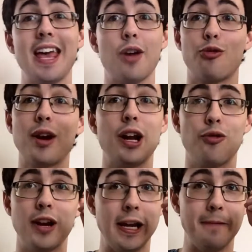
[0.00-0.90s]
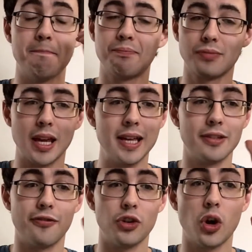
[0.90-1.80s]
It really, really is a
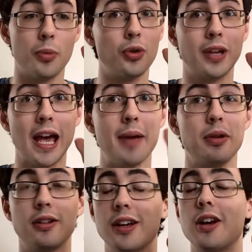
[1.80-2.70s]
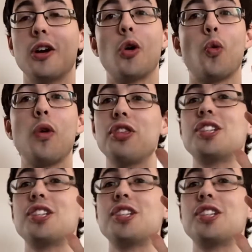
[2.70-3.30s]
phenomenal game, and with the